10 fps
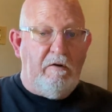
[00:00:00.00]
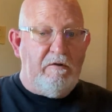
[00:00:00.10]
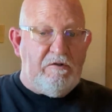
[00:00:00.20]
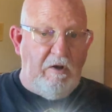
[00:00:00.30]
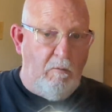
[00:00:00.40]
to
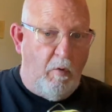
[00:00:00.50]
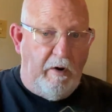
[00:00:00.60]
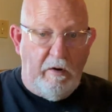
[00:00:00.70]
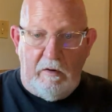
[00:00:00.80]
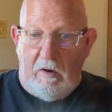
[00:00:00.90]
see where
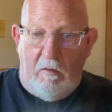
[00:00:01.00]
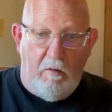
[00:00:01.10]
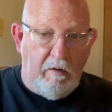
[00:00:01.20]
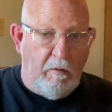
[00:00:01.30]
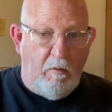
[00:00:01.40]
you're
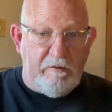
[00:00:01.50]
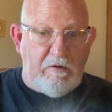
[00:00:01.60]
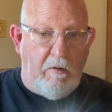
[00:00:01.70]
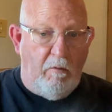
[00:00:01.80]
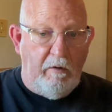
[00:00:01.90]
going and what's
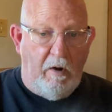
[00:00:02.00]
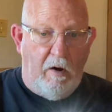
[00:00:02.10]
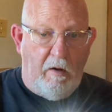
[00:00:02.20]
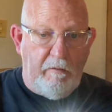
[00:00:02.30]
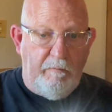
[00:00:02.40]
going
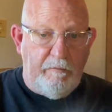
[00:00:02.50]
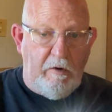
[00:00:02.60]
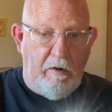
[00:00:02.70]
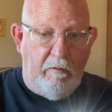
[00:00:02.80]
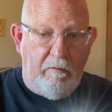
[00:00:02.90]
on.
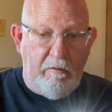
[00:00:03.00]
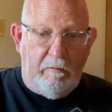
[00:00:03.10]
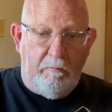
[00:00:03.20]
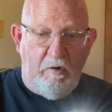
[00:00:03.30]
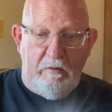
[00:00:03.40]

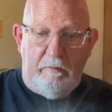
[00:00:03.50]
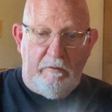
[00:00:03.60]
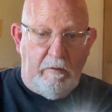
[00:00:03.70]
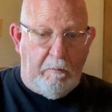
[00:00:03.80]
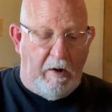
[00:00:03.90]
Move
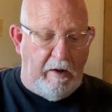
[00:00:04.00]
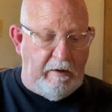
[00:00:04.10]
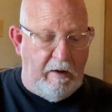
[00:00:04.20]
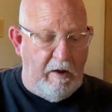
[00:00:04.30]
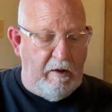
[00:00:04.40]
with your
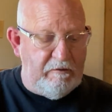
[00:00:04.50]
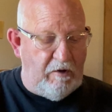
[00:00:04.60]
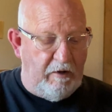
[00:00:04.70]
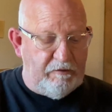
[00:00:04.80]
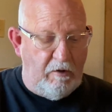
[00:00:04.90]
body. It's
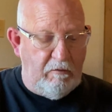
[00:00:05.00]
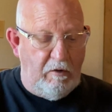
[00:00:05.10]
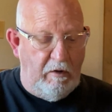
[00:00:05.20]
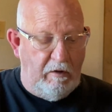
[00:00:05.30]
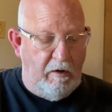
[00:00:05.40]
also
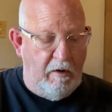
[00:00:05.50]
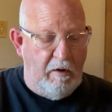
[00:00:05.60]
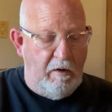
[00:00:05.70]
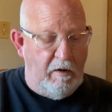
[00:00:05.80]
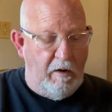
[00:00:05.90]
good
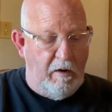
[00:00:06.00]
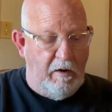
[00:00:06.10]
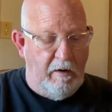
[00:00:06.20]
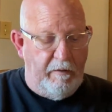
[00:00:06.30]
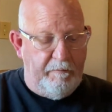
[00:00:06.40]

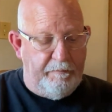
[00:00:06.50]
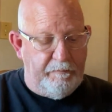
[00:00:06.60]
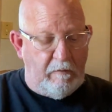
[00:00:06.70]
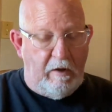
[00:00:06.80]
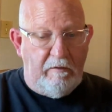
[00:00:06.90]

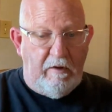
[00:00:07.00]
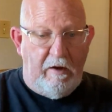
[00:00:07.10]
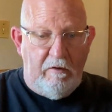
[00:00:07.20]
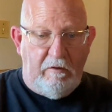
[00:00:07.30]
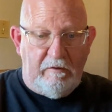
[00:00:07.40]
in
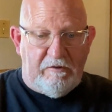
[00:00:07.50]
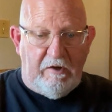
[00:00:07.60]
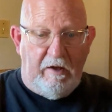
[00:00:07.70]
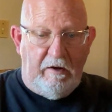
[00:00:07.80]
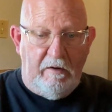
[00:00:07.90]
that you can
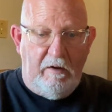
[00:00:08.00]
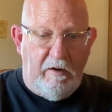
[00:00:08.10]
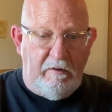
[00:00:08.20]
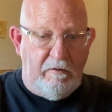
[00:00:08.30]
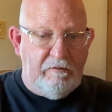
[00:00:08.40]
set it
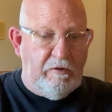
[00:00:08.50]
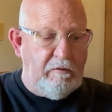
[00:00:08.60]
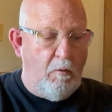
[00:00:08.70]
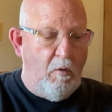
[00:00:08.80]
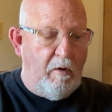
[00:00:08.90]
and use it
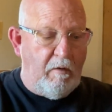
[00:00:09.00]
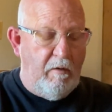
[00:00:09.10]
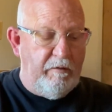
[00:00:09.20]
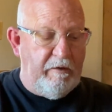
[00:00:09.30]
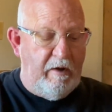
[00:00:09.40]
to work
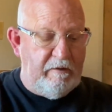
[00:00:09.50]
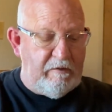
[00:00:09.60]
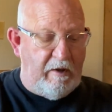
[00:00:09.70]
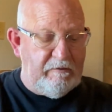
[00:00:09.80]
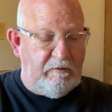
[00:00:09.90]
on things.
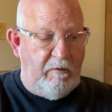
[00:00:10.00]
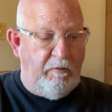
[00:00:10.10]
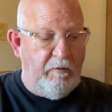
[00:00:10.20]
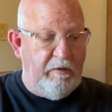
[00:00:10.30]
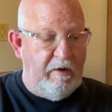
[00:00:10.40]
Has
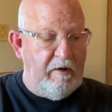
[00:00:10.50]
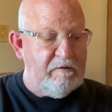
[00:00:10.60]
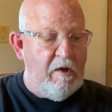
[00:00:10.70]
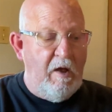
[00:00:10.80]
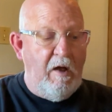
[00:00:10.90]
different
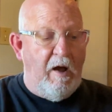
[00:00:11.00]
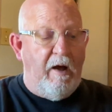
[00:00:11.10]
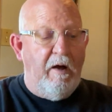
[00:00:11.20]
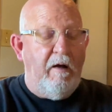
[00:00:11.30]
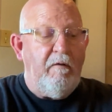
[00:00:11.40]
things.
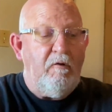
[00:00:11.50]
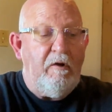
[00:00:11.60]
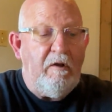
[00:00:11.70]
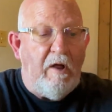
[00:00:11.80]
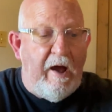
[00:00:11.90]
I
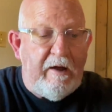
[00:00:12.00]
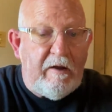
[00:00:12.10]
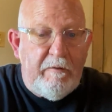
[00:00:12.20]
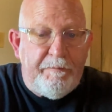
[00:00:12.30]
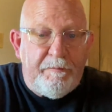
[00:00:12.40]
really like
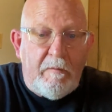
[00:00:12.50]
it.